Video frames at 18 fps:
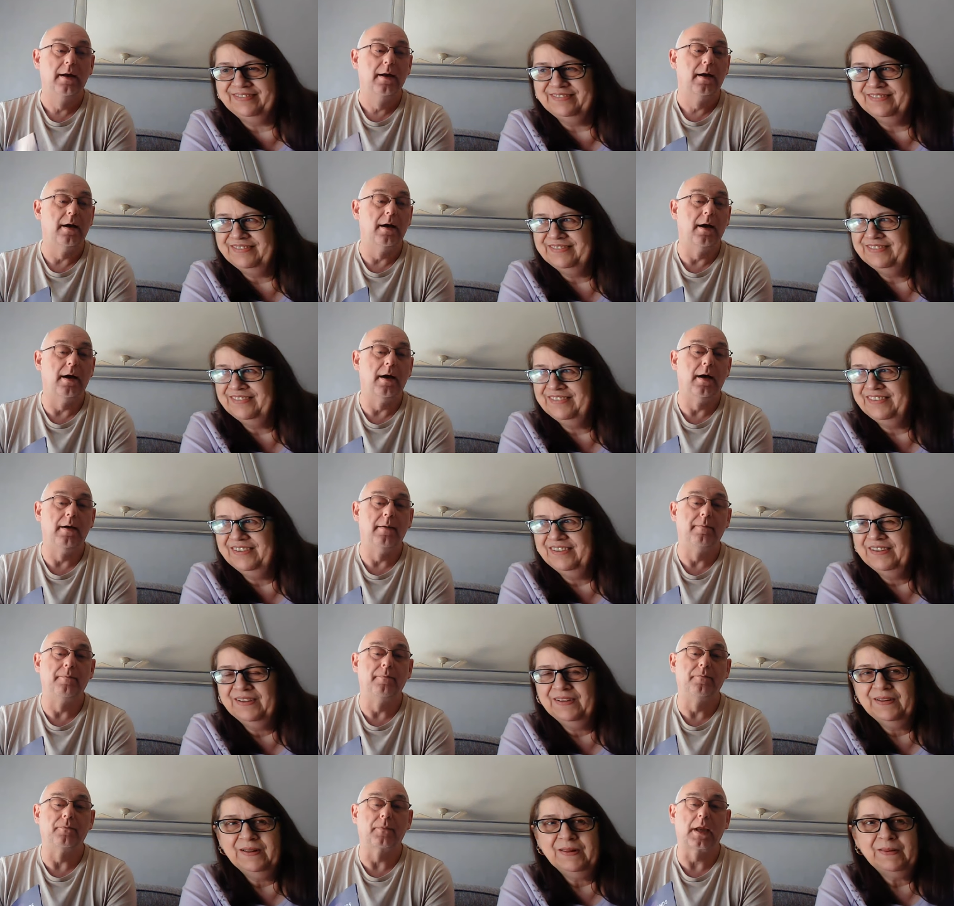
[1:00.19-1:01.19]

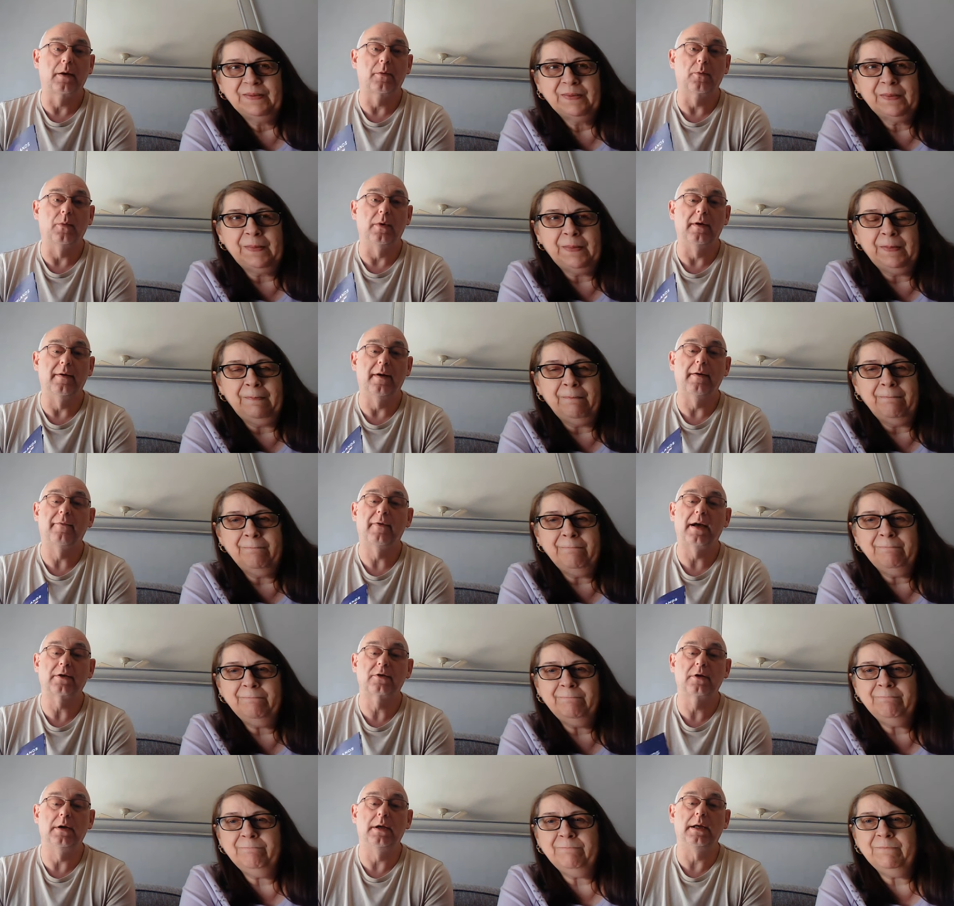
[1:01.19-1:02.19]
Speaker 1: Um, we have
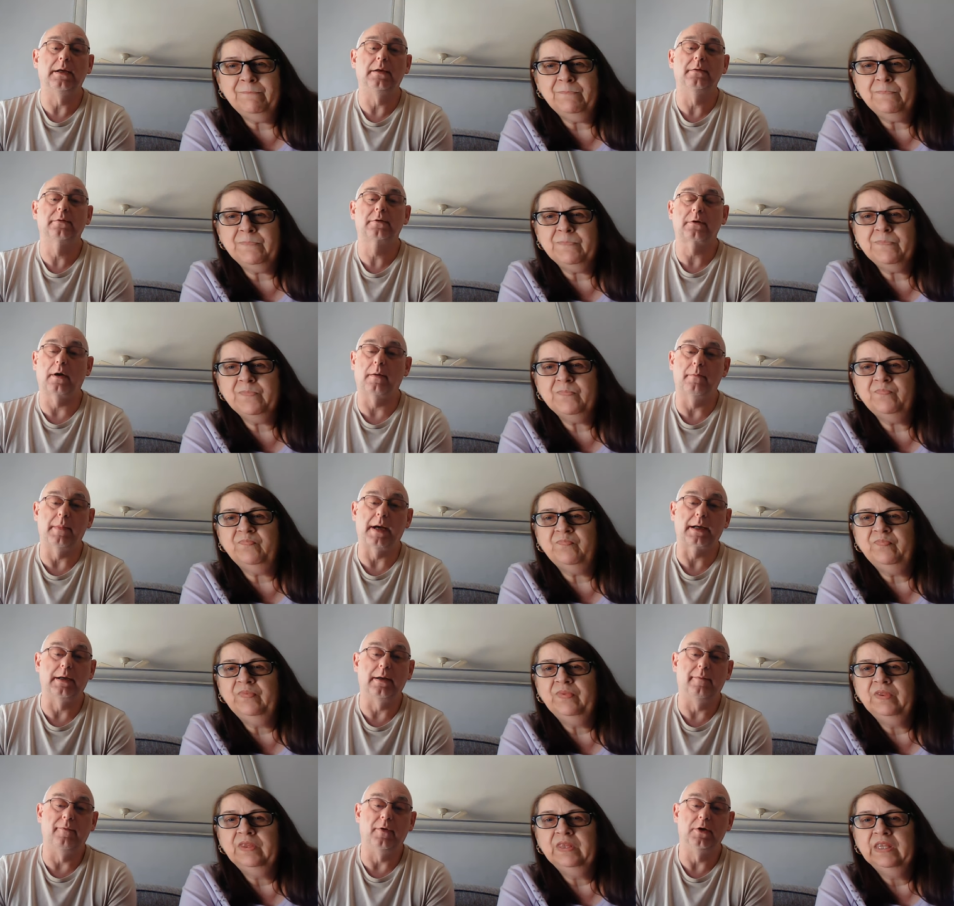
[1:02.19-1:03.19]
actually stopped
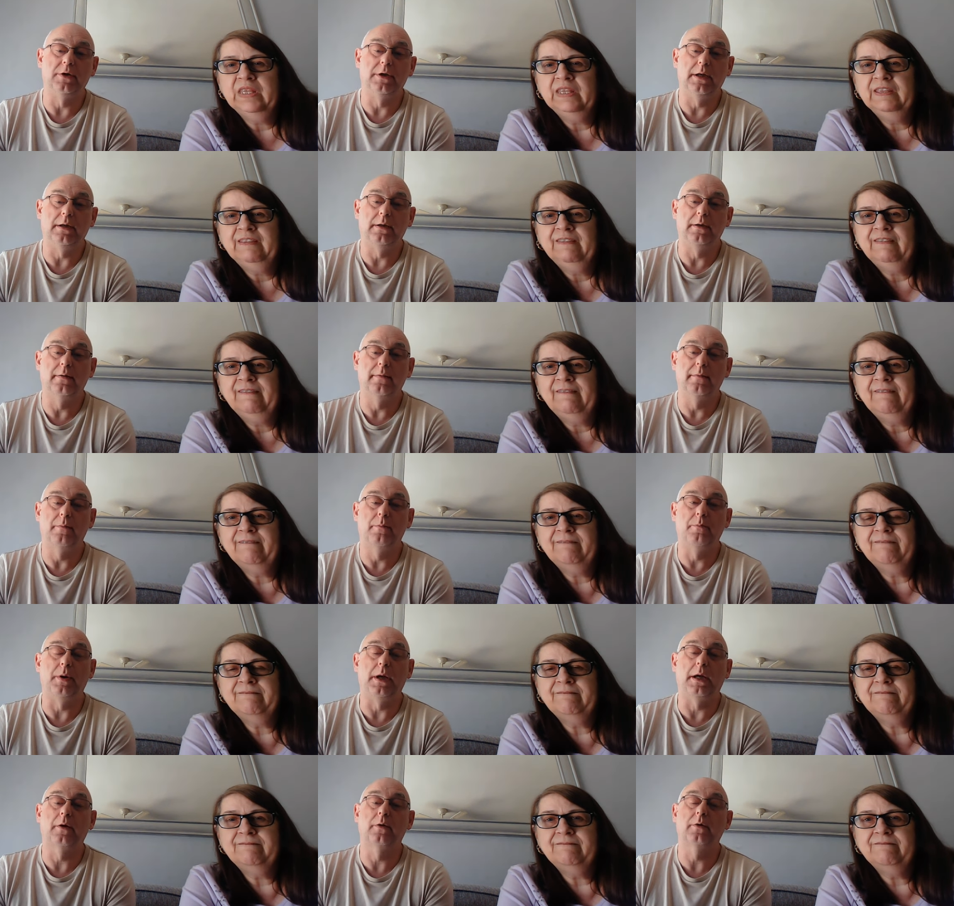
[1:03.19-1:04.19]
magnet fishing
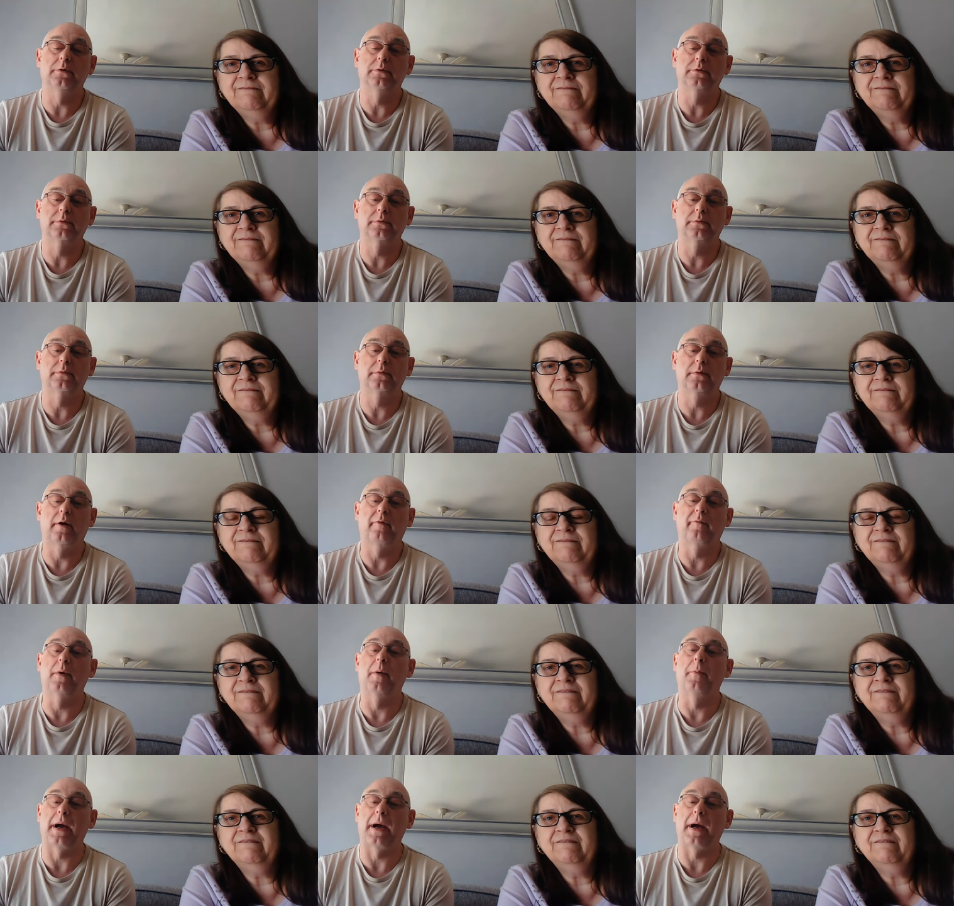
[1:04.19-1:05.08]
because of my back